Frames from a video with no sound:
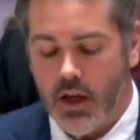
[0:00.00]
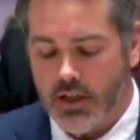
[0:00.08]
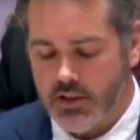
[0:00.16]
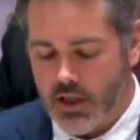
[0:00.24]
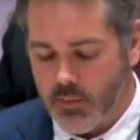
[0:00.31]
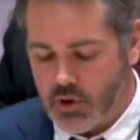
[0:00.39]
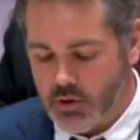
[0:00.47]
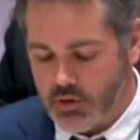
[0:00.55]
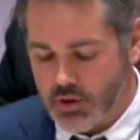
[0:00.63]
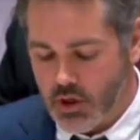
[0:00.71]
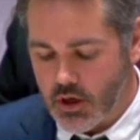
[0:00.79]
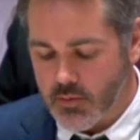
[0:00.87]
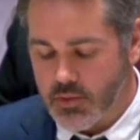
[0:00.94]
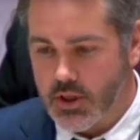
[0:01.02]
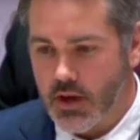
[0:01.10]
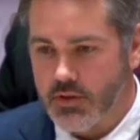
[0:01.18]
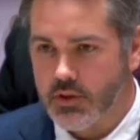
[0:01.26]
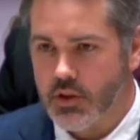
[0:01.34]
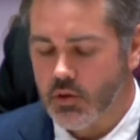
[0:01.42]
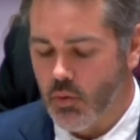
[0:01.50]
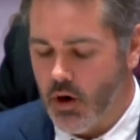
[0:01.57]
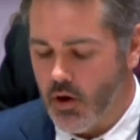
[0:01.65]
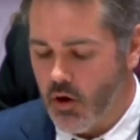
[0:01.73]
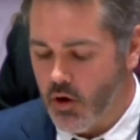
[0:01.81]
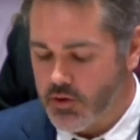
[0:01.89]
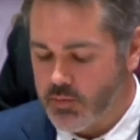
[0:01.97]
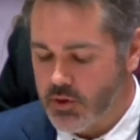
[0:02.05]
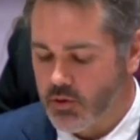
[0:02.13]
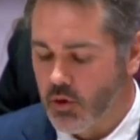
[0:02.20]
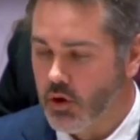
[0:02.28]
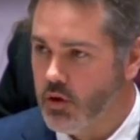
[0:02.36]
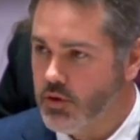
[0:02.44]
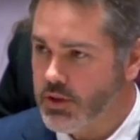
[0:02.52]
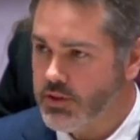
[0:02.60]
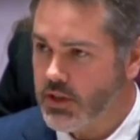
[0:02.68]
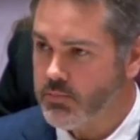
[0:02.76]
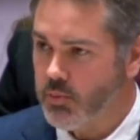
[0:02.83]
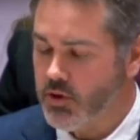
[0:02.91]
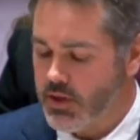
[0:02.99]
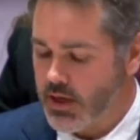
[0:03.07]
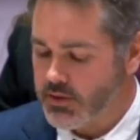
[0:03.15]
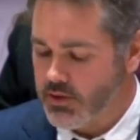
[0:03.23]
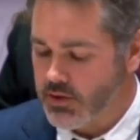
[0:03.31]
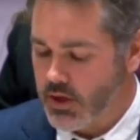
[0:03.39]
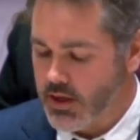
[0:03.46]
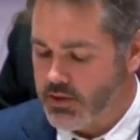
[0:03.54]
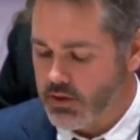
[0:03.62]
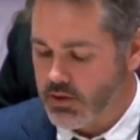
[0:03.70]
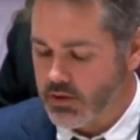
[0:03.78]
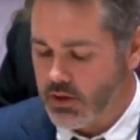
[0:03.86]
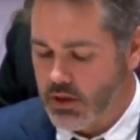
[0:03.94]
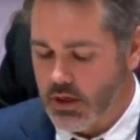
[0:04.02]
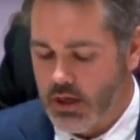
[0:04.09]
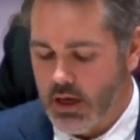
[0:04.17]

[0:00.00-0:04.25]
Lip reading: In exceptional circumstances where a hospital loses its protected status,